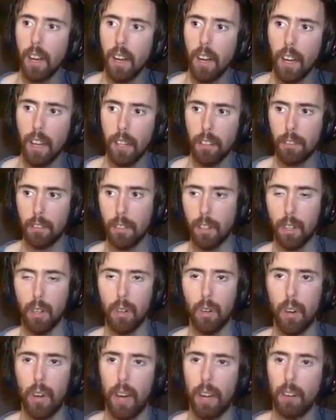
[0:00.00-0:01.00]
And so, well, I
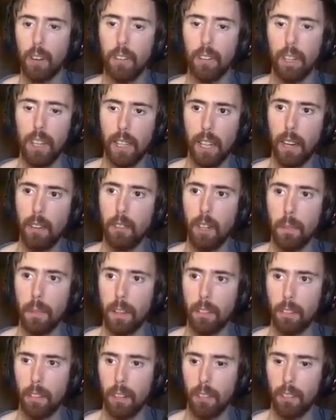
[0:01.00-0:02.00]
mean, I don't think that really
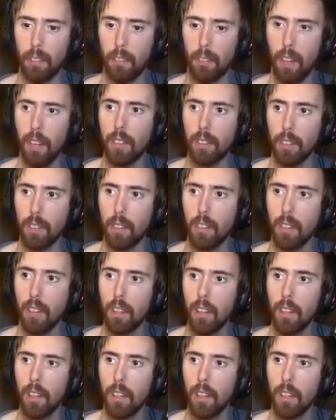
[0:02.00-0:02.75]
makes a lot of sense either.